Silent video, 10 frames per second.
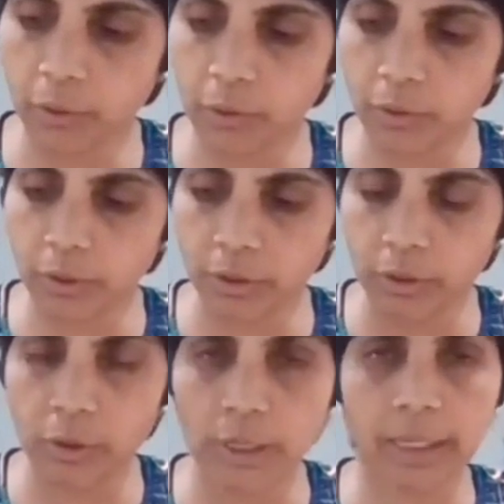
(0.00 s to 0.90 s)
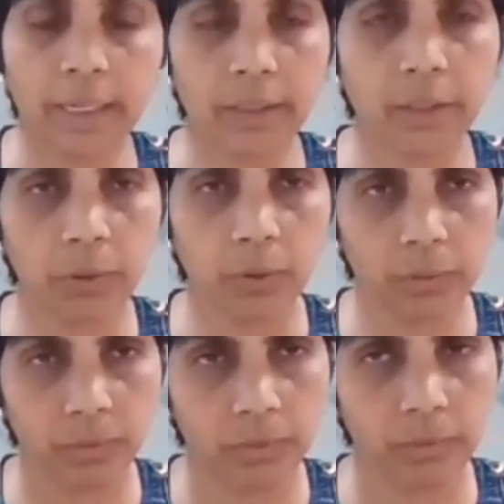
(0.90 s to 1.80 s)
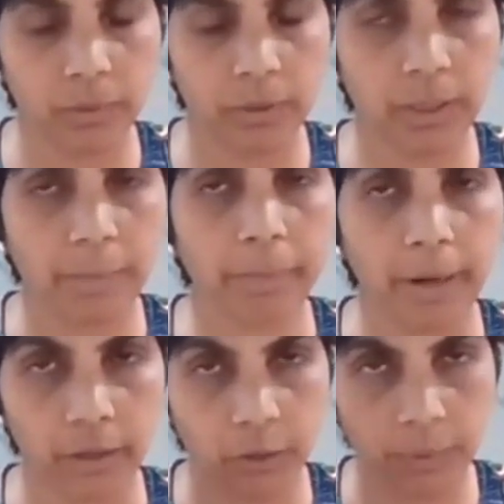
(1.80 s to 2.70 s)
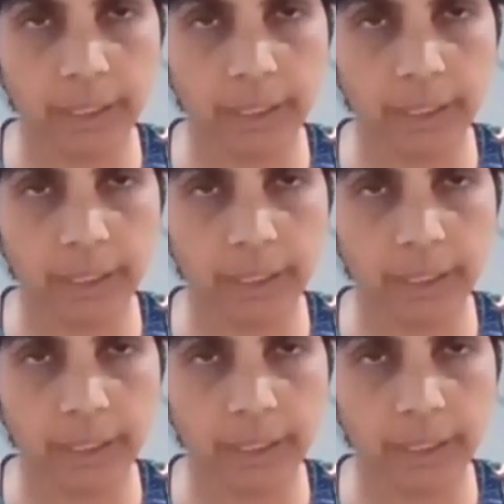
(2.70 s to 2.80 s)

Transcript: to connect to some part,